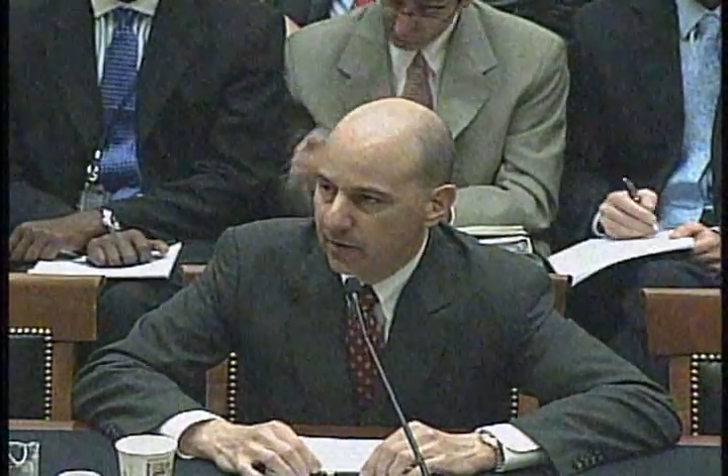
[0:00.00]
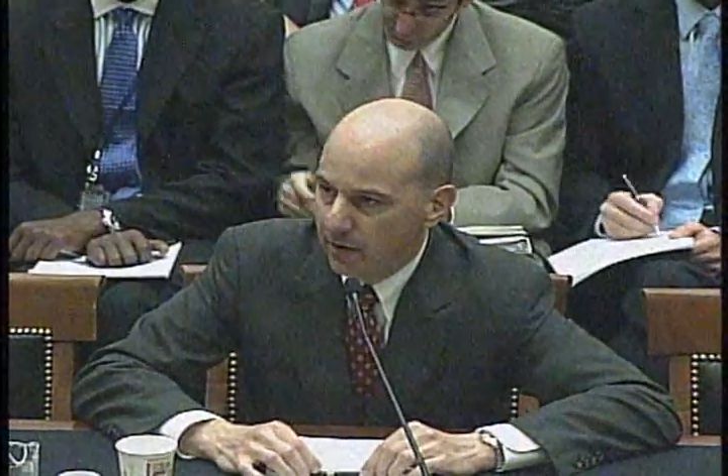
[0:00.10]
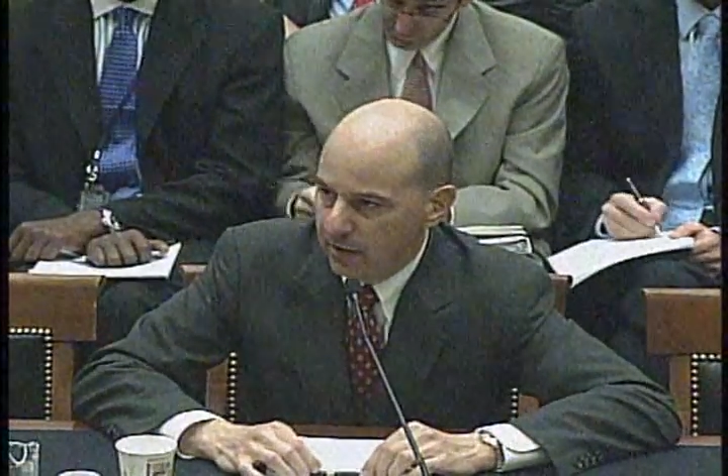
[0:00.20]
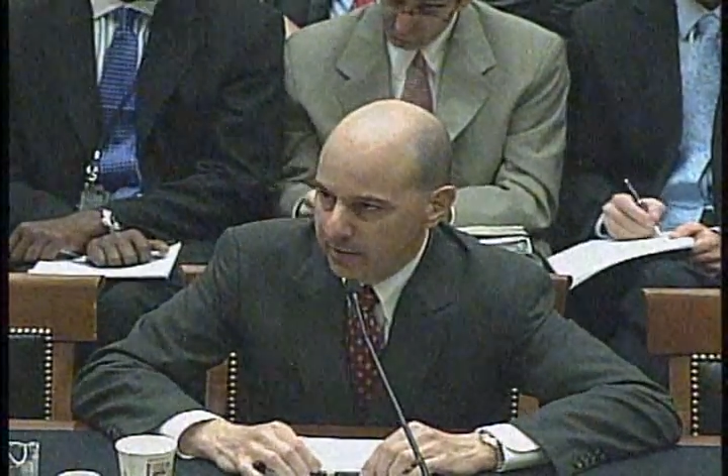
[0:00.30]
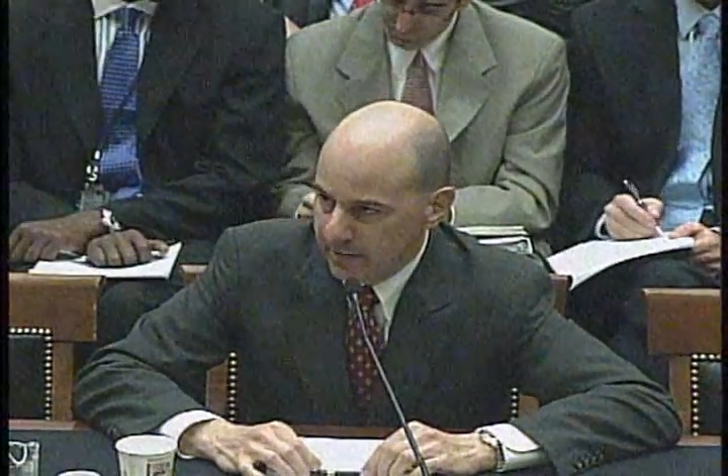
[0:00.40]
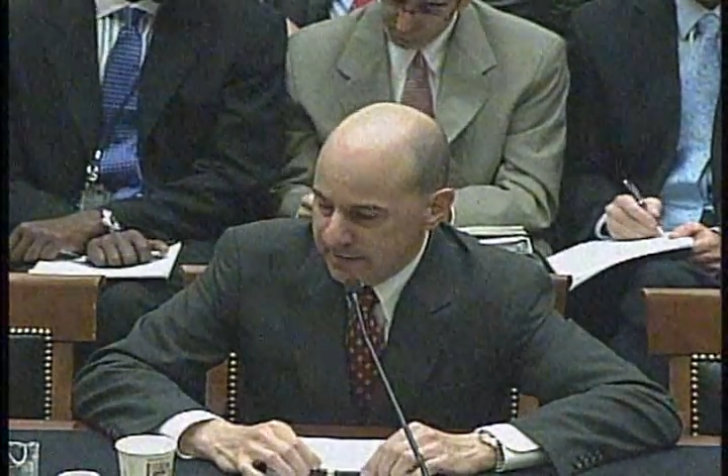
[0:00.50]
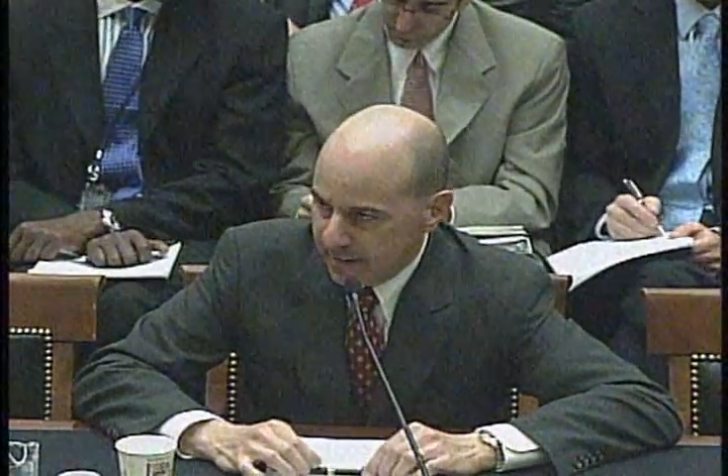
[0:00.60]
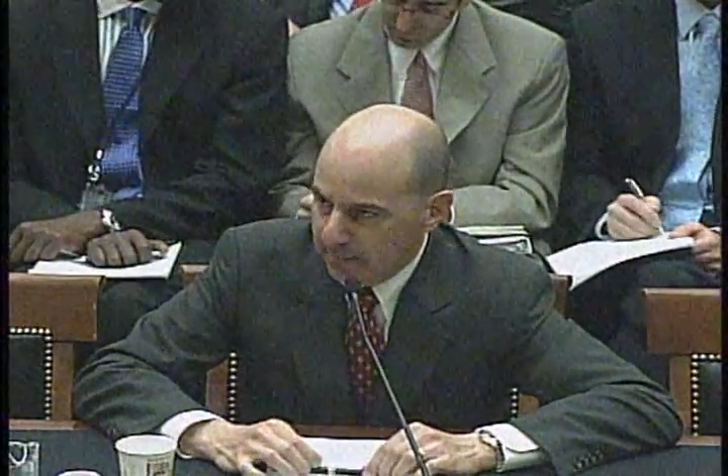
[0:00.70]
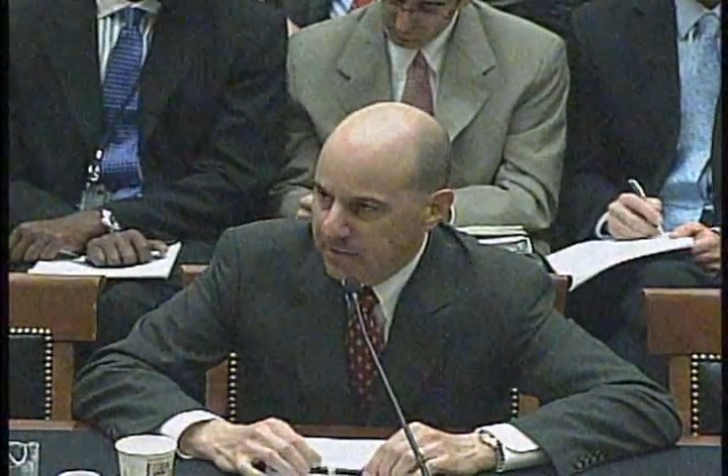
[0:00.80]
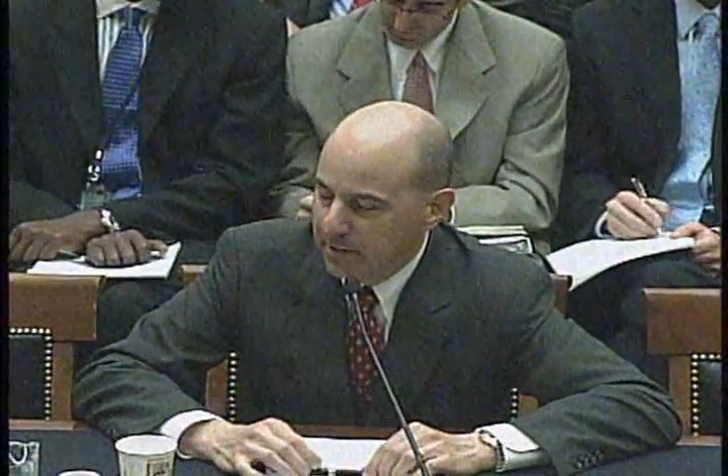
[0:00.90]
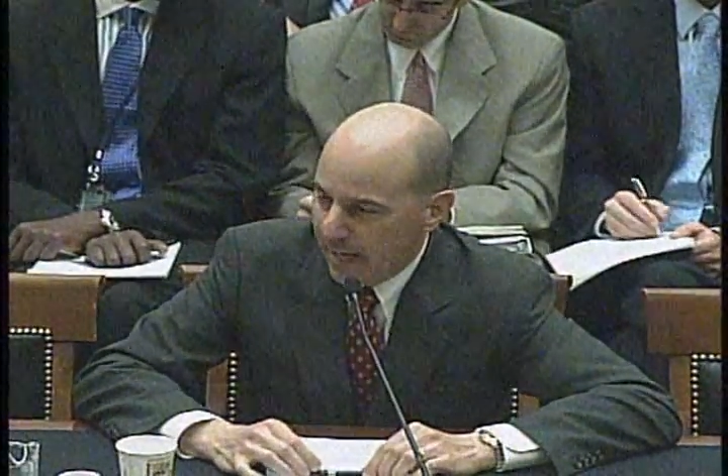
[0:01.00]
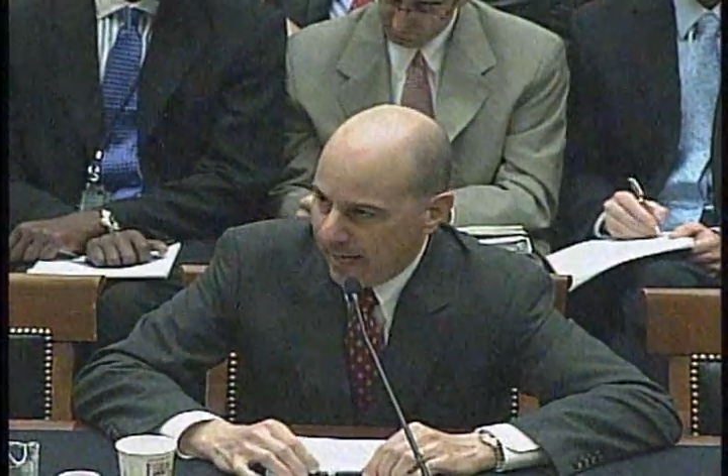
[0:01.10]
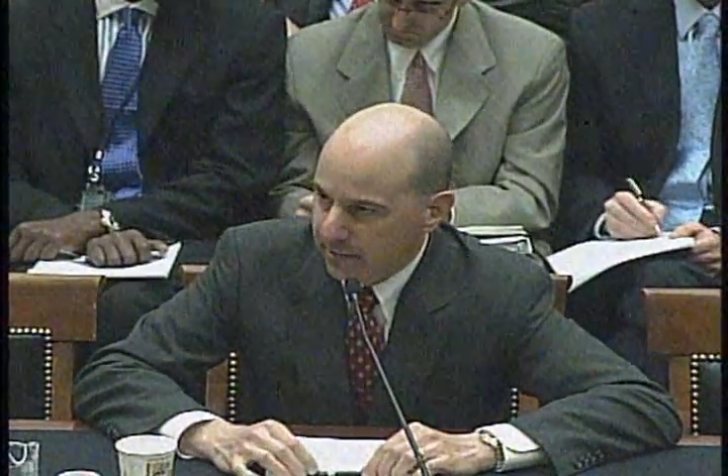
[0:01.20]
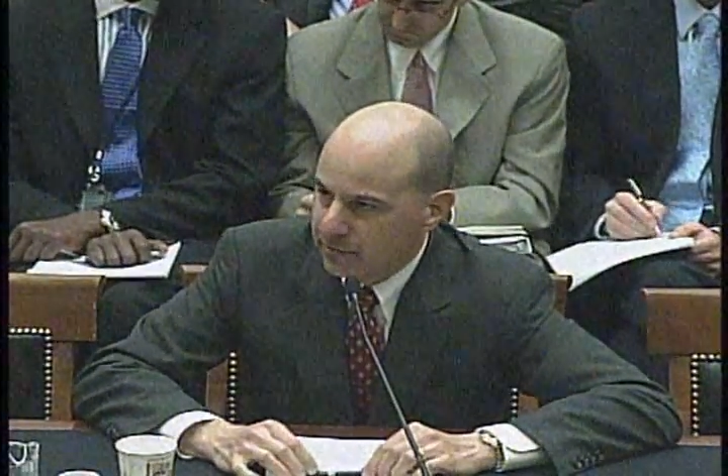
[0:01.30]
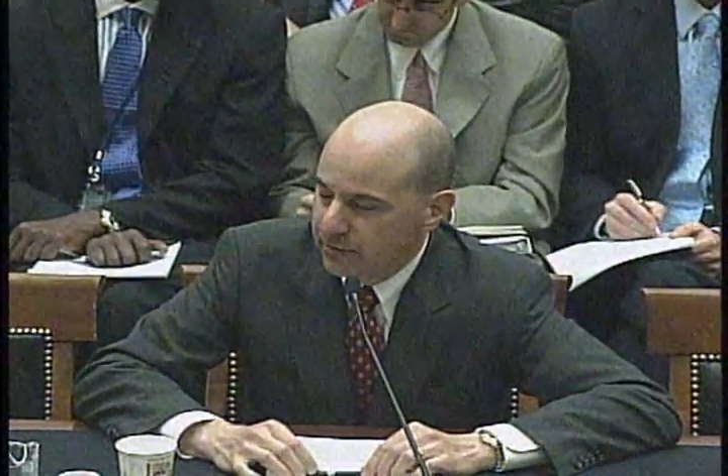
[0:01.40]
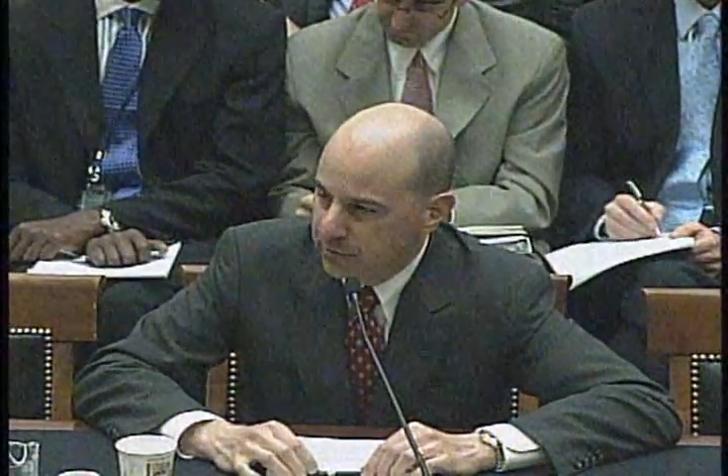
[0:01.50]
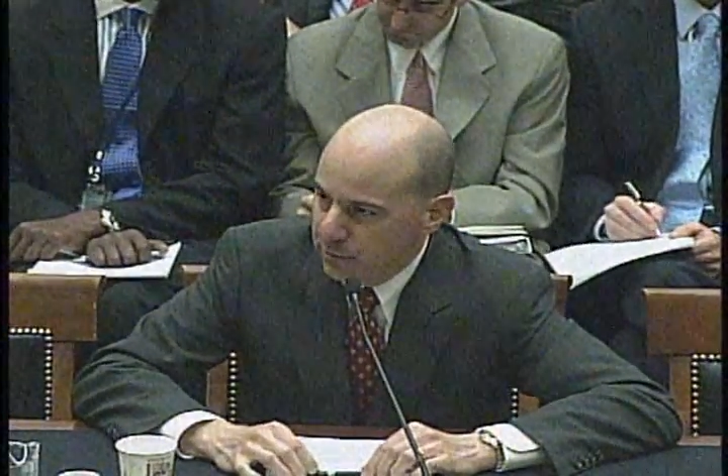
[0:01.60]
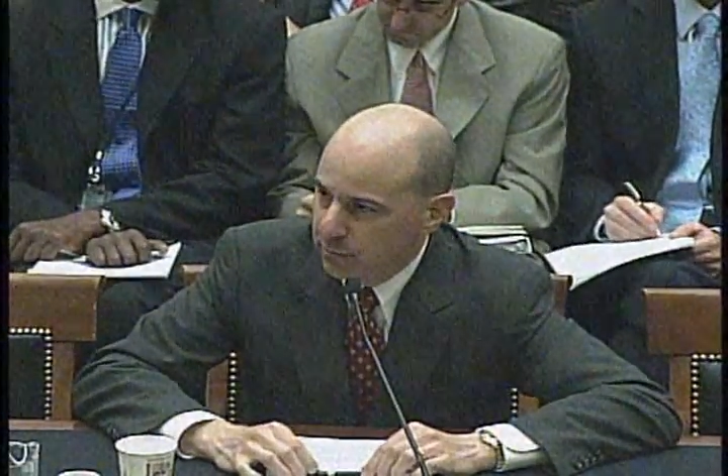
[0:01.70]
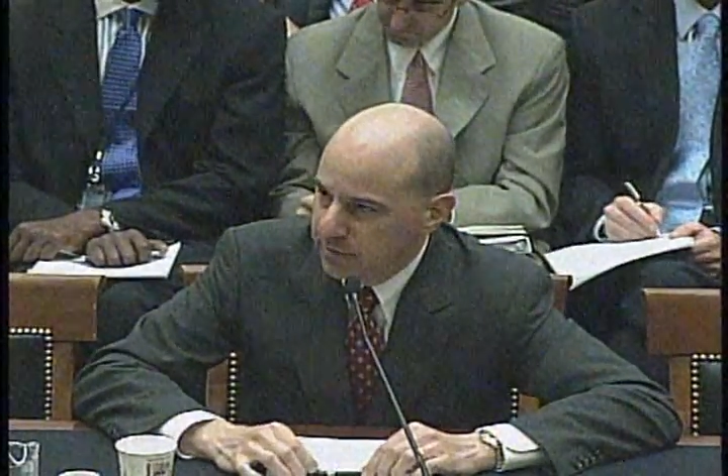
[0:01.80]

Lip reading: are accepted actually do